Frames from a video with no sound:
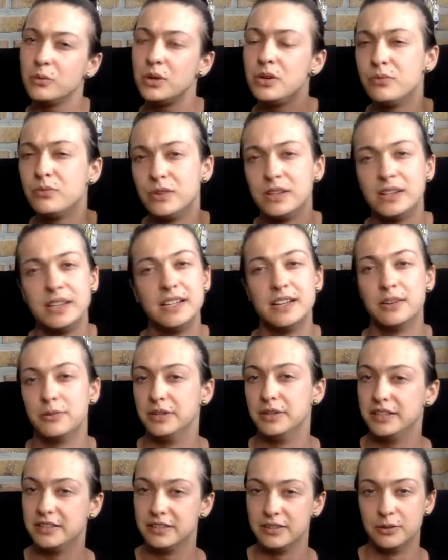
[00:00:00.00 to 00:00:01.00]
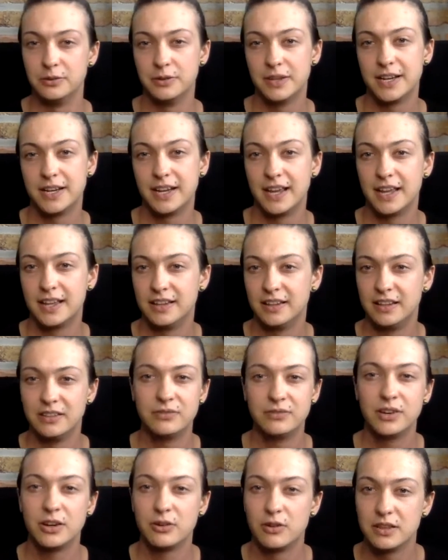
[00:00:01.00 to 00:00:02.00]
really don't need to do that again
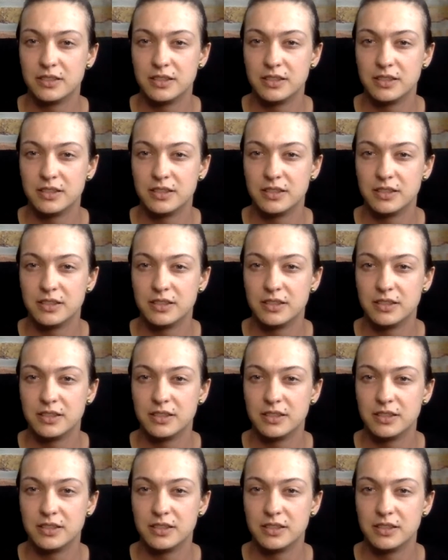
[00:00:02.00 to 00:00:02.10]
and figure